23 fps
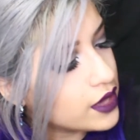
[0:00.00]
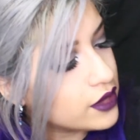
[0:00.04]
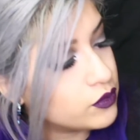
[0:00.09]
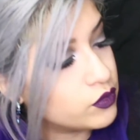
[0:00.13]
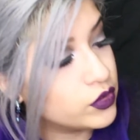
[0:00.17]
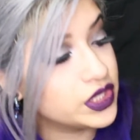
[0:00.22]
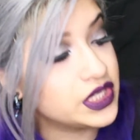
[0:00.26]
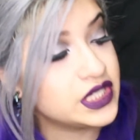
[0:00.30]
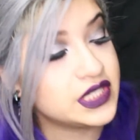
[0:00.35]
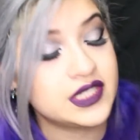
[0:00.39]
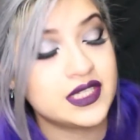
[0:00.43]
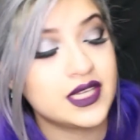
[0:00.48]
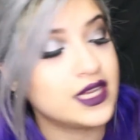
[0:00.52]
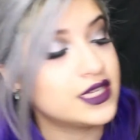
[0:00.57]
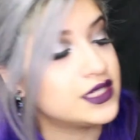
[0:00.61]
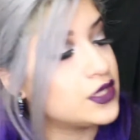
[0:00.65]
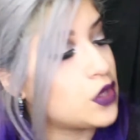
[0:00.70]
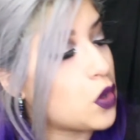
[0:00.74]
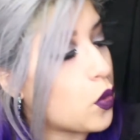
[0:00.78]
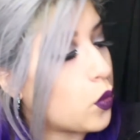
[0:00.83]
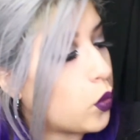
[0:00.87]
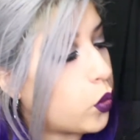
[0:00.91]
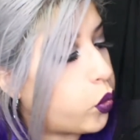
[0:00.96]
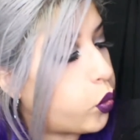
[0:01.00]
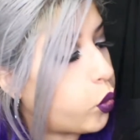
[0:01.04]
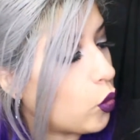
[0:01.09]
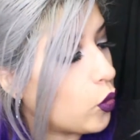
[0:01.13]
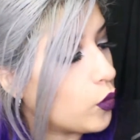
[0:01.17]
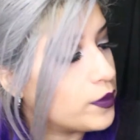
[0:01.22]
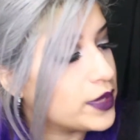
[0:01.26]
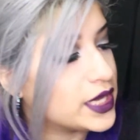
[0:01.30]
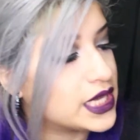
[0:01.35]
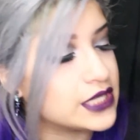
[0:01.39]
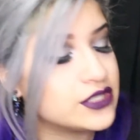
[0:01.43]
Really sucks though
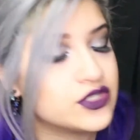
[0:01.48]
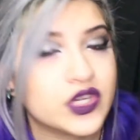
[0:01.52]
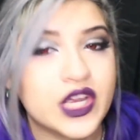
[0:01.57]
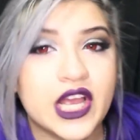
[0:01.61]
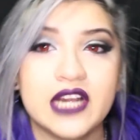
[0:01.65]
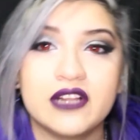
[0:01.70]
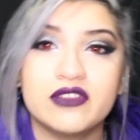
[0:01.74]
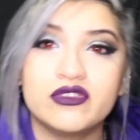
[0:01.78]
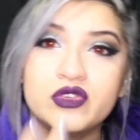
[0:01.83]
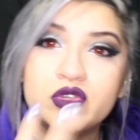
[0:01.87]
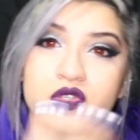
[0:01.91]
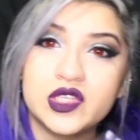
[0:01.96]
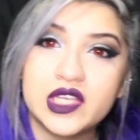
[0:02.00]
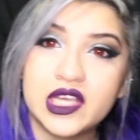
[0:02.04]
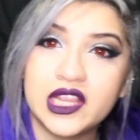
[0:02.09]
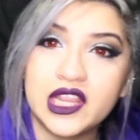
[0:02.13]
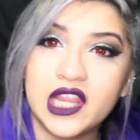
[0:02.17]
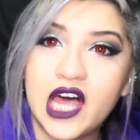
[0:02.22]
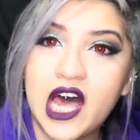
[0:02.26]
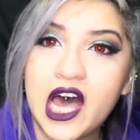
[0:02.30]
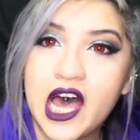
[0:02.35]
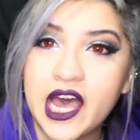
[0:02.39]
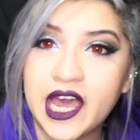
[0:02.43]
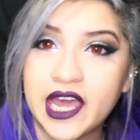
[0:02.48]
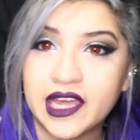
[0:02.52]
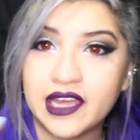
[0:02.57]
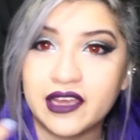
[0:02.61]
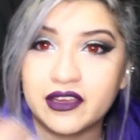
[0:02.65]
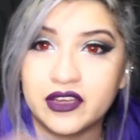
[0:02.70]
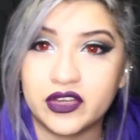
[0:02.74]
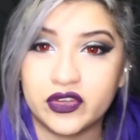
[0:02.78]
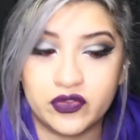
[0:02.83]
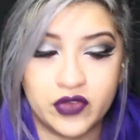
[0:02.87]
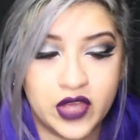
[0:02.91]
because you're kind of losing a lot
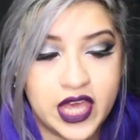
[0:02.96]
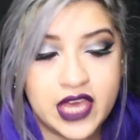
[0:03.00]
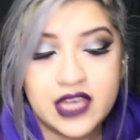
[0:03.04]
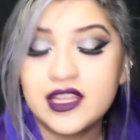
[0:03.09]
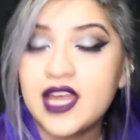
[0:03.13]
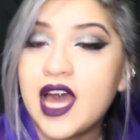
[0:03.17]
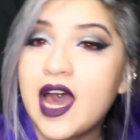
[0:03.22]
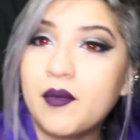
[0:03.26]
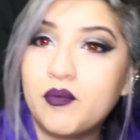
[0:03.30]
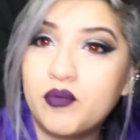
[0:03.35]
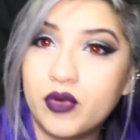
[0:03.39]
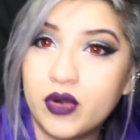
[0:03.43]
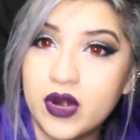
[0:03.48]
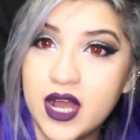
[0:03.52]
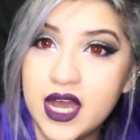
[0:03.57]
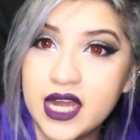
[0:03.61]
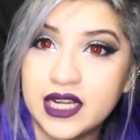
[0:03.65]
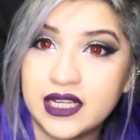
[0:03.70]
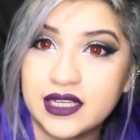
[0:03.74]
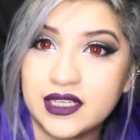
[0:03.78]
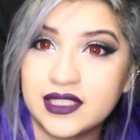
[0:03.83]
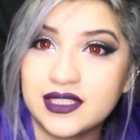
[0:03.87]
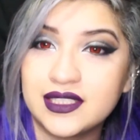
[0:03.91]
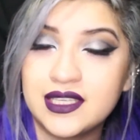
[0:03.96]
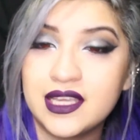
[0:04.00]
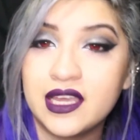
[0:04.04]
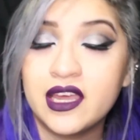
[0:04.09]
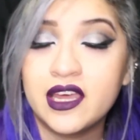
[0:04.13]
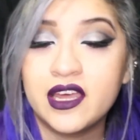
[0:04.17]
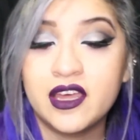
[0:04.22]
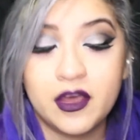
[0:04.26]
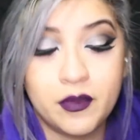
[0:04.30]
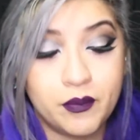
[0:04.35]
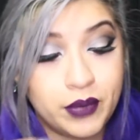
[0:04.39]
of that product.
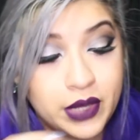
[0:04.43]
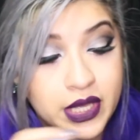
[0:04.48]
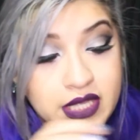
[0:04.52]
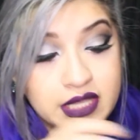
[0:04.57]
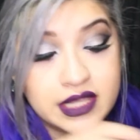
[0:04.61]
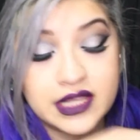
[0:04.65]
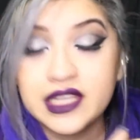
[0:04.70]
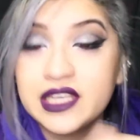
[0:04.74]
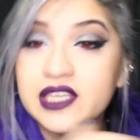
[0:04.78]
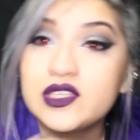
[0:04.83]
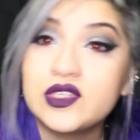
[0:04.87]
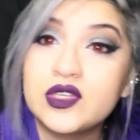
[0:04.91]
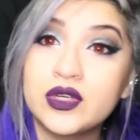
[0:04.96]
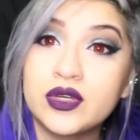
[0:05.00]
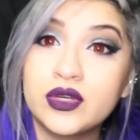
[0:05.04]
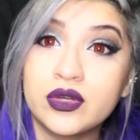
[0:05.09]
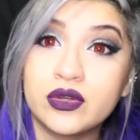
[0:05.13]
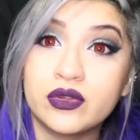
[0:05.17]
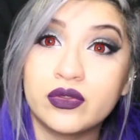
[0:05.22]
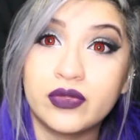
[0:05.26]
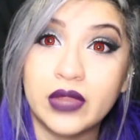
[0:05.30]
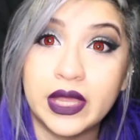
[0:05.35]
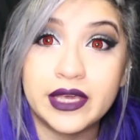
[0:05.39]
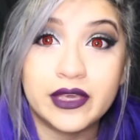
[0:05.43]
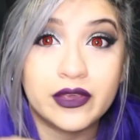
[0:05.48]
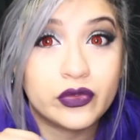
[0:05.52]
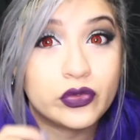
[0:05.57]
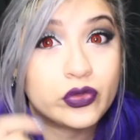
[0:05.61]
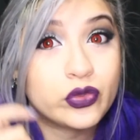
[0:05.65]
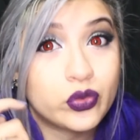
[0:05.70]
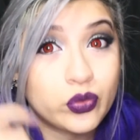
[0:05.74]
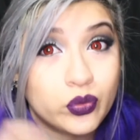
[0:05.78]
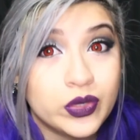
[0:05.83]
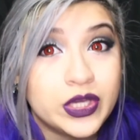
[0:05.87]
But these are like
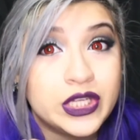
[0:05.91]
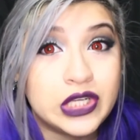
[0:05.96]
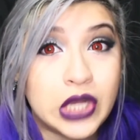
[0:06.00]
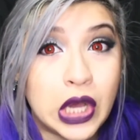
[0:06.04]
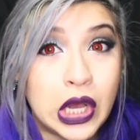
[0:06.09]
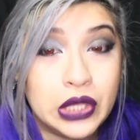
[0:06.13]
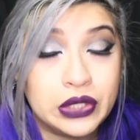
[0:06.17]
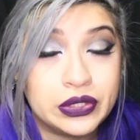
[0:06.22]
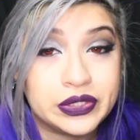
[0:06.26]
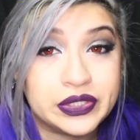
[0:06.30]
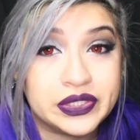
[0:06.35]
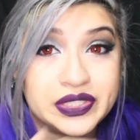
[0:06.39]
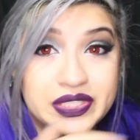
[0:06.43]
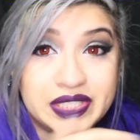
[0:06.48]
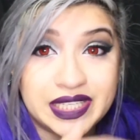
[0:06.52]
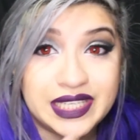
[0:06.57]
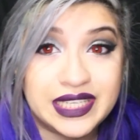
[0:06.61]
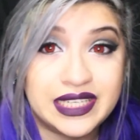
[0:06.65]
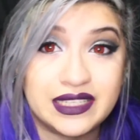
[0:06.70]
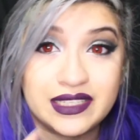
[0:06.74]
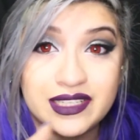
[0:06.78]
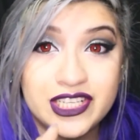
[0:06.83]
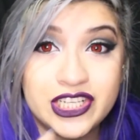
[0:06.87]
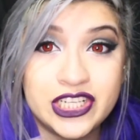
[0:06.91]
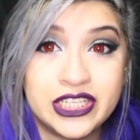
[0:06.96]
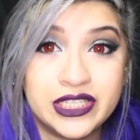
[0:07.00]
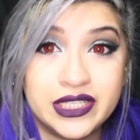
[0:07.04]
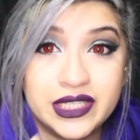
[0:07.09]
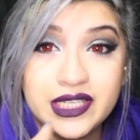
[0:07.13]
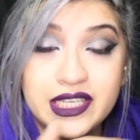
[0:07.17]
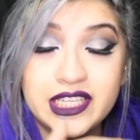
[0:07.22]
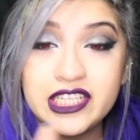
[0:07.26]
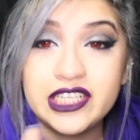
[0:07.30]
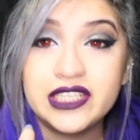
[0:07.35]
$3 each.
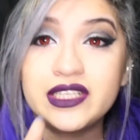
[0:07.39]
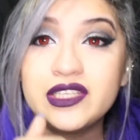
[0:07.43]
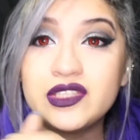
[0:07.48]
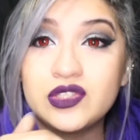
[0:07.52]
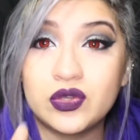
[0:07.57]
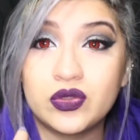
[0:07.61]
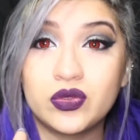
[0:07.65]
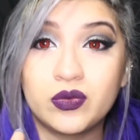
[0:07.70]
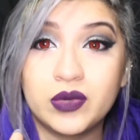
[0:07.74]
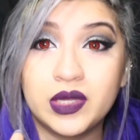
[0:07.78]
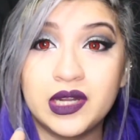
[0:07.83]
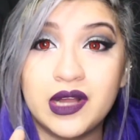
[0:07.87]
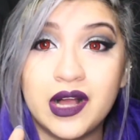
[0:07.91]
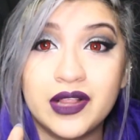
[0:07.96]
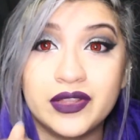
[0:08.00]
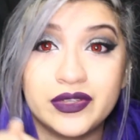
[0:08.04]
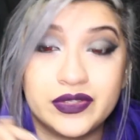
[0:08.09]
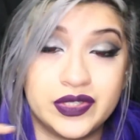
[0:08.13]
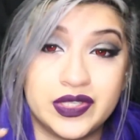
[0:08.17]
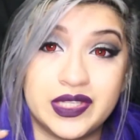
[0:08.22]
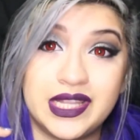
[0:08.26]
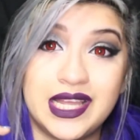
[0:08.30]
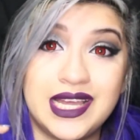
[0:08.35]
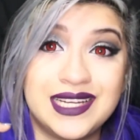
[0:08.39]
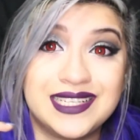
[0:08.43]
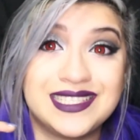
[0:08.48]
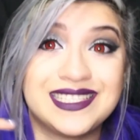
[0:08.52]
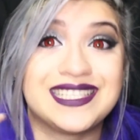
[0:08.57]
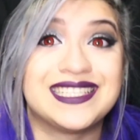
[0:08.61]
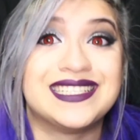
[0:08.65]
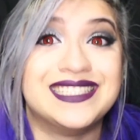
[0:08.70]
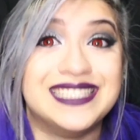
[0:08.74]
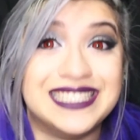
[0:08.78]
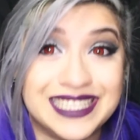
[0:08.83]
Each of these are $3 and that
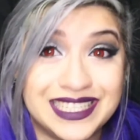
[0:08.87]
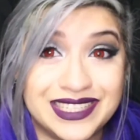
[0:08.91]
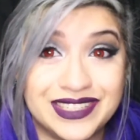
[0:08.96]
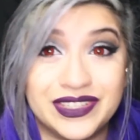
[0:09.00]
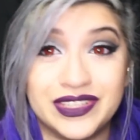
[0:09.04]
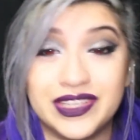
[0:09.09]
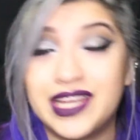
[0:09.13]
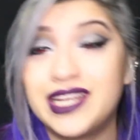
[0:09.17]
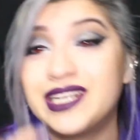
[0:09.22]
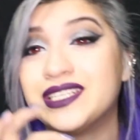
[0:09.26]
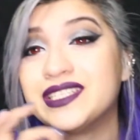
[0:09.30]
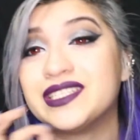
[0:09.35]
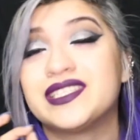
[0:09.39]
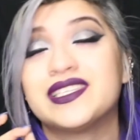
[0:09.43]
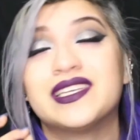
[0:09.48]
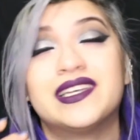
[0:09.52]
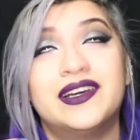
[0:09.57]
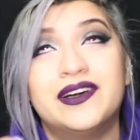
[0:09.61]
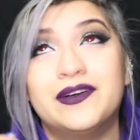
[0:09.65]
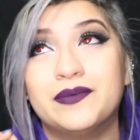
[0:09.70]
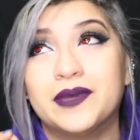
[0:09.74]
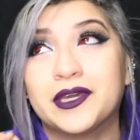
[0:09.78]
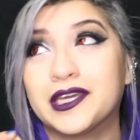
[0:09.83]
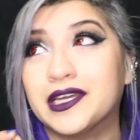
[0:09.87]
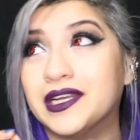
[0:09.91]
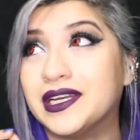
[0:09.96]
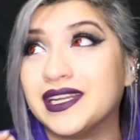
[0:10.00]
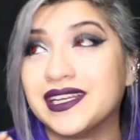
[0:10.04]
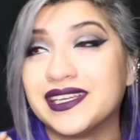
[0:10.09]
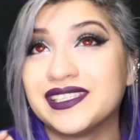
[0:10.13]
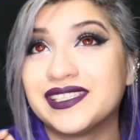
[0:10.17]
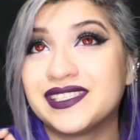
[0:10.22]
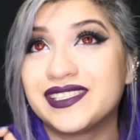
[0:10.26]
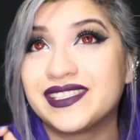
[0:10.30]
is a deal. That is, oh my
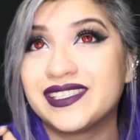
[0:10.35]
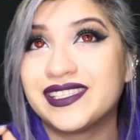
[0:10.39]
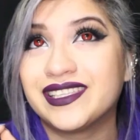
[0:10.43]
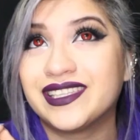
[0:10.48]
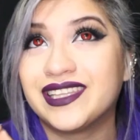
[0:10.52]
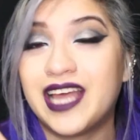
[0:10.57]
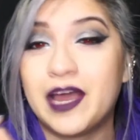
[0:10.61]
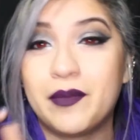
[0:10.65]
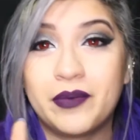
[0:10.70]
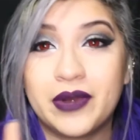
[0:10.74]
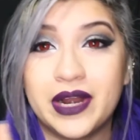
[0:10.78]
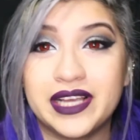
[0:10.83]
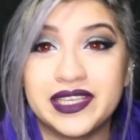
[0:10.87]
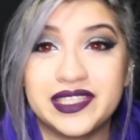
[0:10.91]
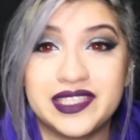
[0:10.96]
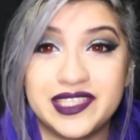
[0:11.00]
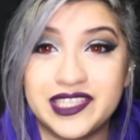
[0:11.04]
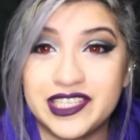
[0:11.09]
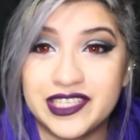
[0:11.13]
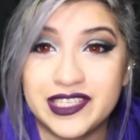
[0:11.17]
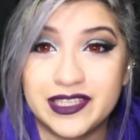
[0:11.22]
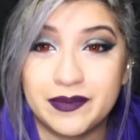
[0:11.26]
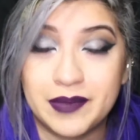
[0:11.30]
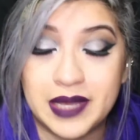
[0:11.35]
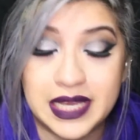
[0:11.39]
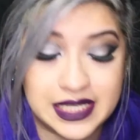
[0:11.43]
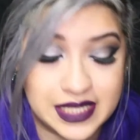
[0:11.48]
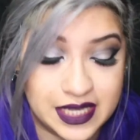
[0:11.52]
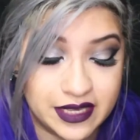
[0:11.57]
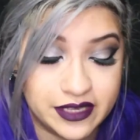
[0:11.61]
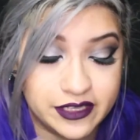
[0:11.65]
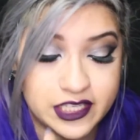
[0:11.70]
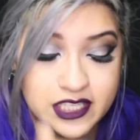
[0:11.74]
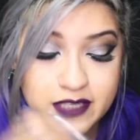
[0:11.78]
goodness. That price is just
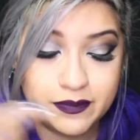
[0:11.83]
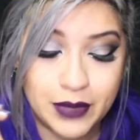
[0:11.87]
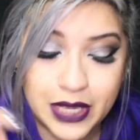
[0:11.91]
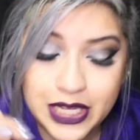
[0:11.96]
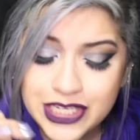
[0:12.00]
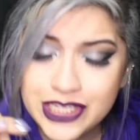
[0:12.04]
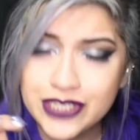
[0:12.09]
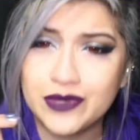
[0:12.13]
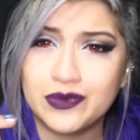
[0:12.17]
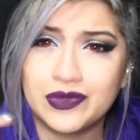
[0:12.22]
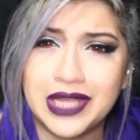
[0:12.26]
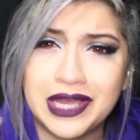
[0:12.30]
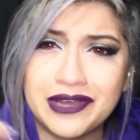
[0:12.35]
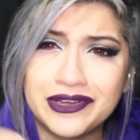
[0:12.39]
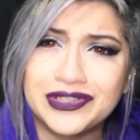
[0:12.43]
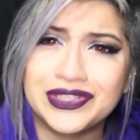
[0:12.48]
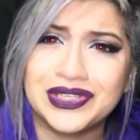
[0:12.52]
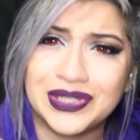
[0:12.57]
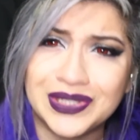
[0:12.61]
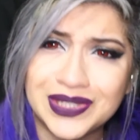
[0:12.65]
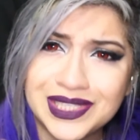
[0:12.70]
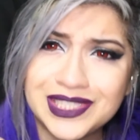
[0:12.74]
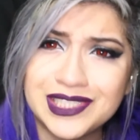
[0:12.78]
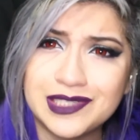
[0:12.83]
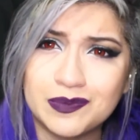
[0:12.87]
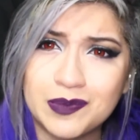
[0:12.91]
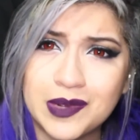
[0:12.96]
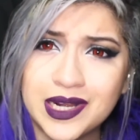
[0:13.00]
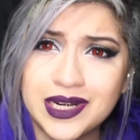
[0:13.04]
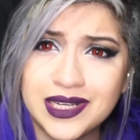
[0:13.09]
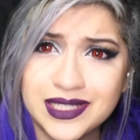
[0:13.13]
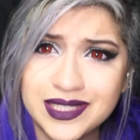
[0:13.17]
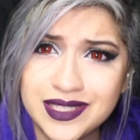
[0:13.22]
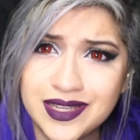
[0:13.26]
amazing, especially with how good these
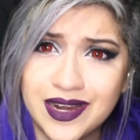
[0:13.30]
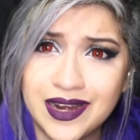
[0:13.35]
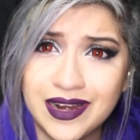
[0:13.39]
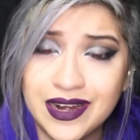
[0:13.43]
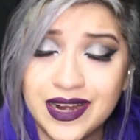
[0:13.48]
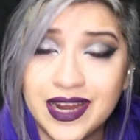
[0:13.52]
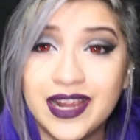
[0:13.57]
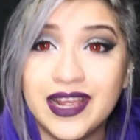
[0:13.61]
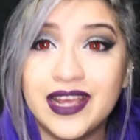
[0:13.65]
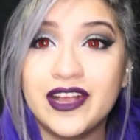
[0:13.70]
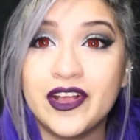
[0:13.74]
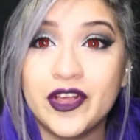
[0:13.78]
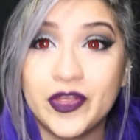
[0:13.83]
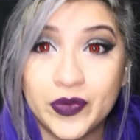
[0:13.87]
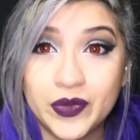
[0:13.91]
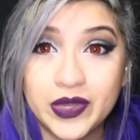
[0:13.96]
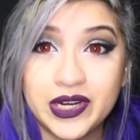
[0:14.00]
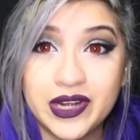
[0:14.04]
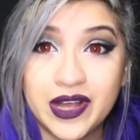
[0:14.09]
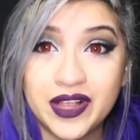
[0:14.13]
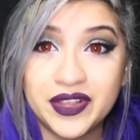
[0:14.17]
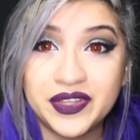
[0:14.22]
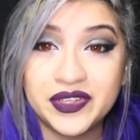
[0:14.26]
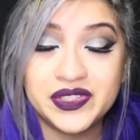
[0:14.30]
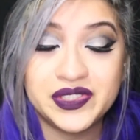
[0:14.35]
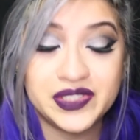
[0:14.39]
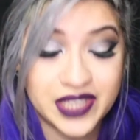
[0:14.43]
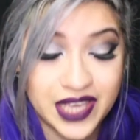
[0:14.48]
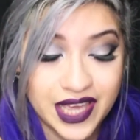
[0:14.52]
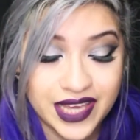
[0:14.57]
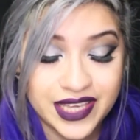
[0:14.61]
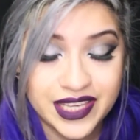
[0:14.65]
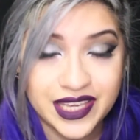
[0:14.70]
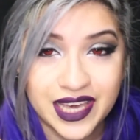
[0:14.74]
products are.
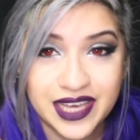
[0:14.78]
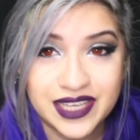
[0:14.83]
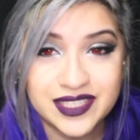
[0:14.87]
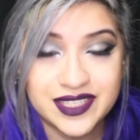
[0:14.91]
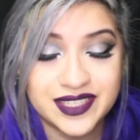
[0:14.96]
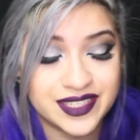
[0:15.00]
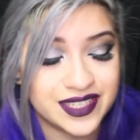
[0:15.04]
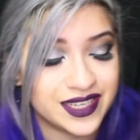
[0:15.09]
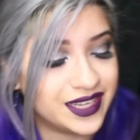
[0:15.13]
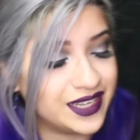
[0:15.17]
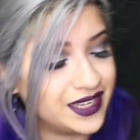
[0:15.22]
$3? Heck yes.